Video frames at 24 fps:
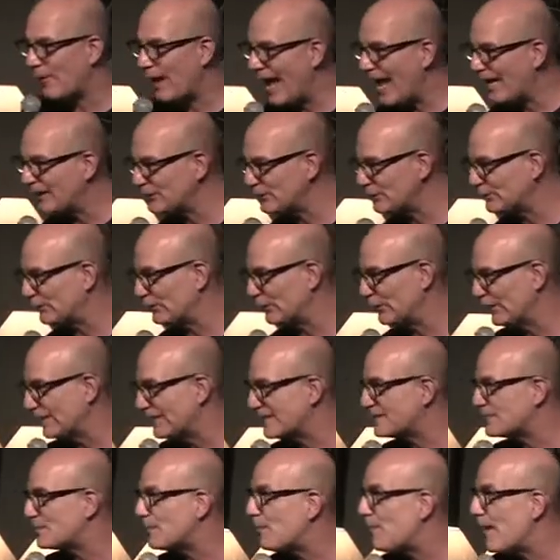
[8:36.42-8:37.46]
rational,
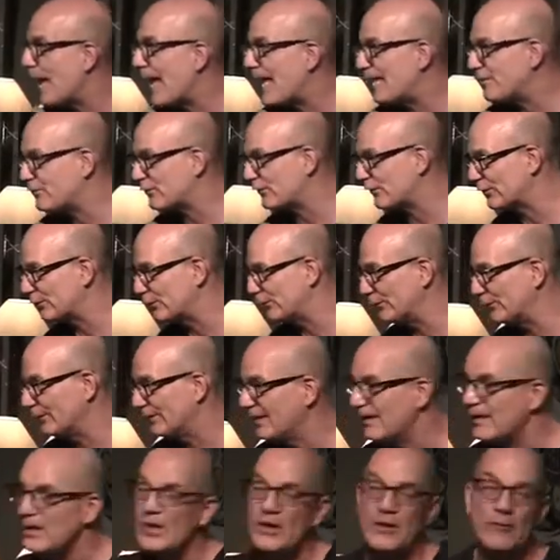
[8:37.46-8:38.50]
it's magical.
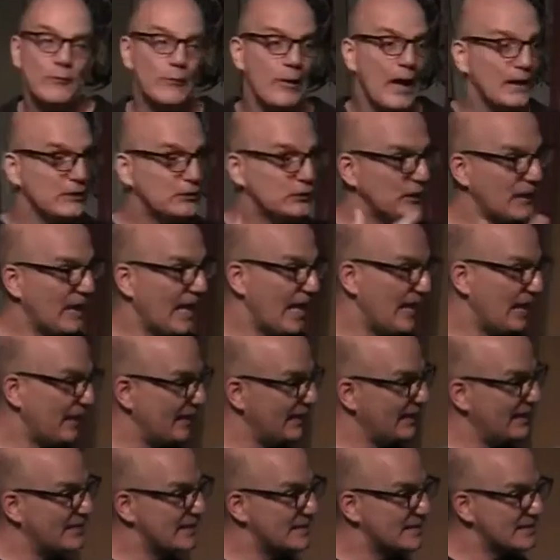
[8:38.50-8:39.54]

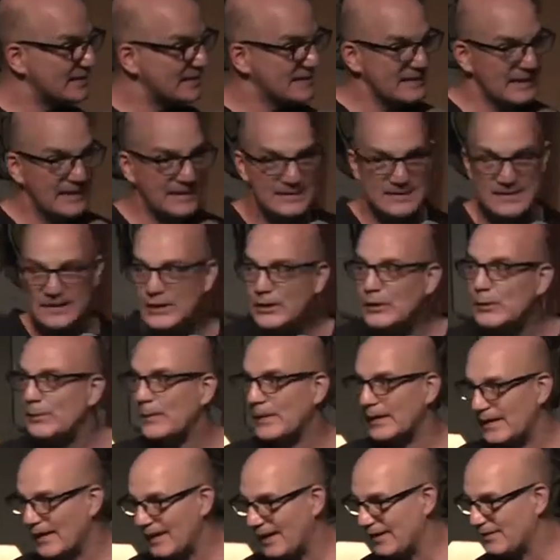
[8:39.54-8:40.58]
Rationality is, as a
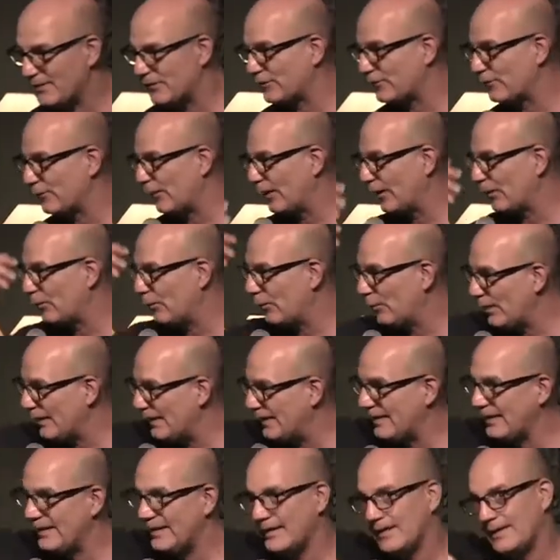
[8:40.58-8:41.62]
human construct,
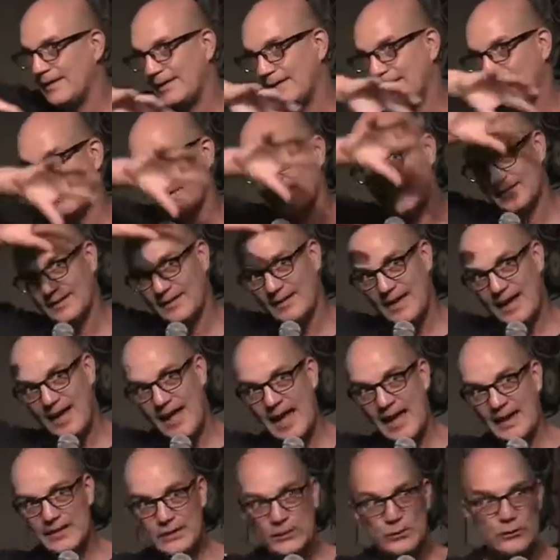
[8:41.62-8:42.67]
we
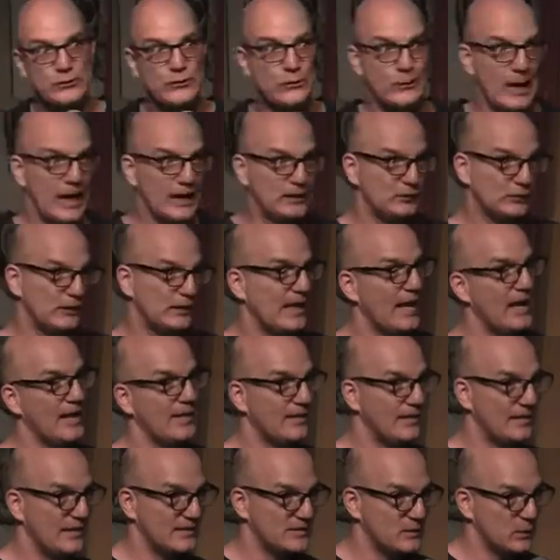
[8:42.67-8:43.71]
use
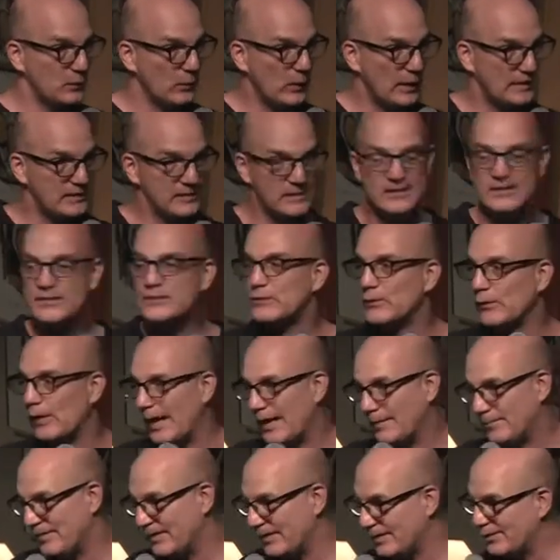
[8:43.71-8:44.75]
rationality as a way to
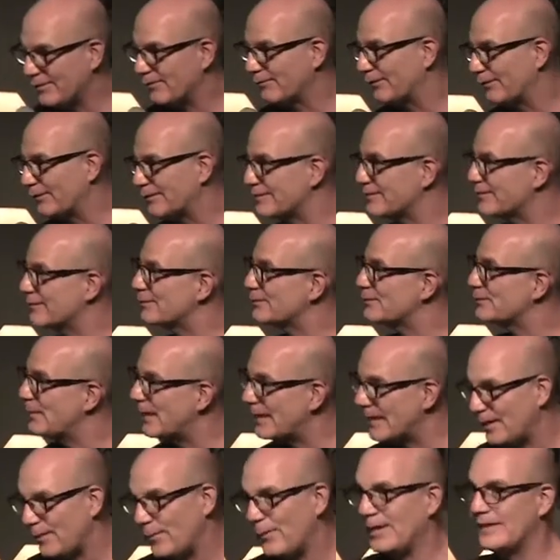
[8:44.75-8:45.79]
describe the universe. There's
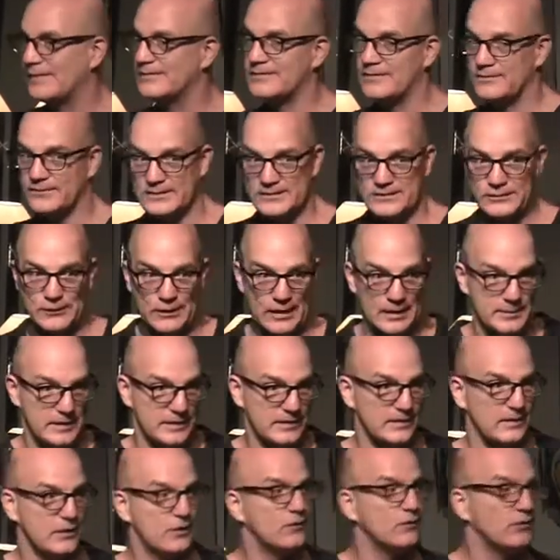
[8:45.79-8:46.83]
many ways of describing
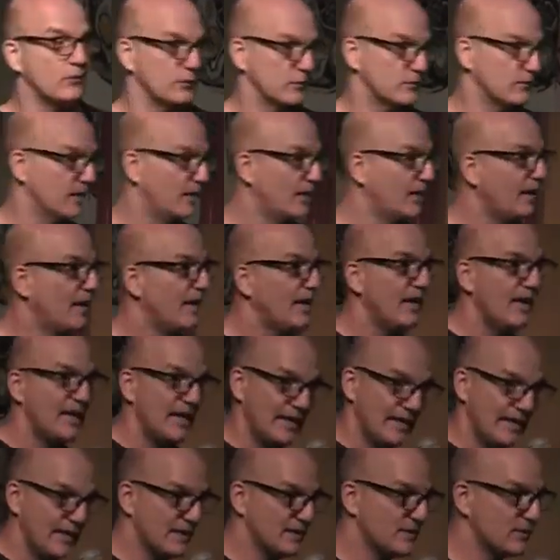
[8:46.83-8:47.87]
the universe.
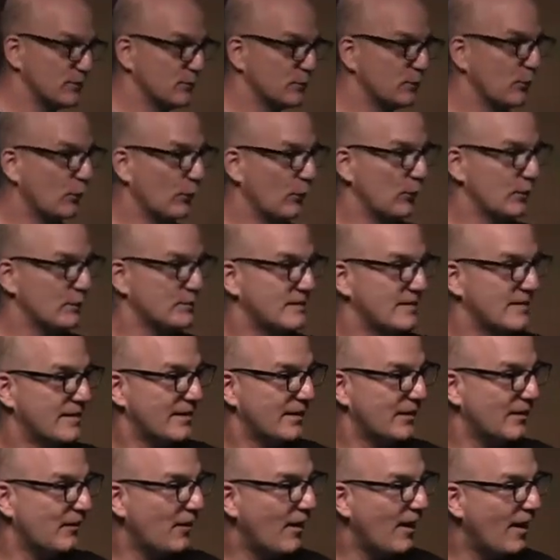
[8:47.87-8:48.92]
Yes, of course,
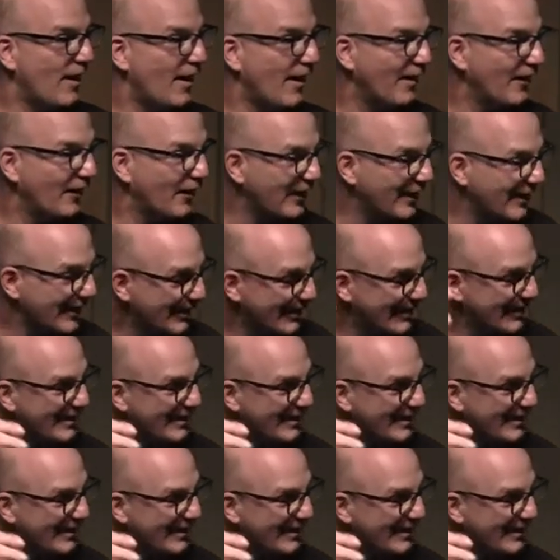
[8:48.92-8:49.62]
there are,